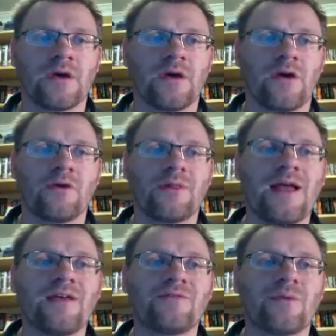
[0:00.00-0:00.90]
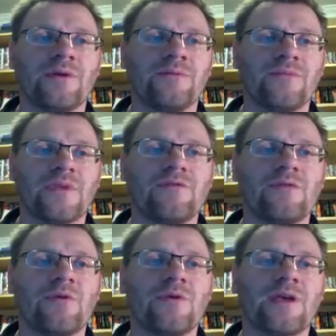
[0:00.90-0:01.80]
our last one,
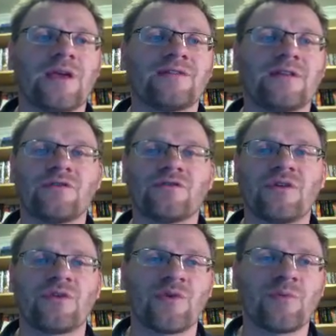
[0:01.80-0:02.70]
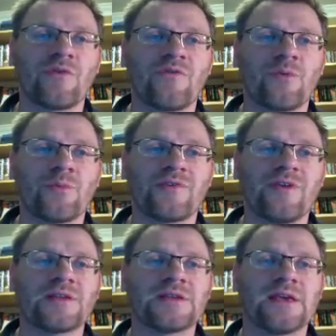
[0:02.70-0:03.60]
even though it gets an interest rate of
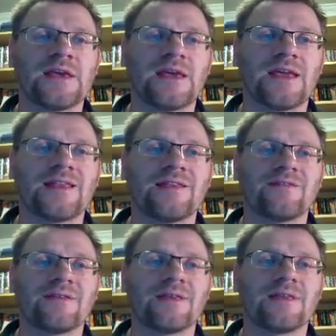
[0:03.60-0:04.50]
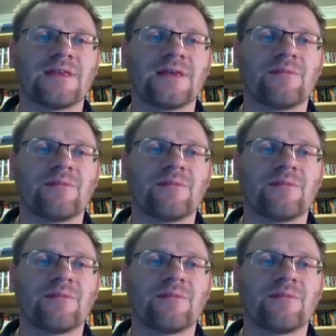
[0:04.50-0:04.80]
3.4%, it doesn't get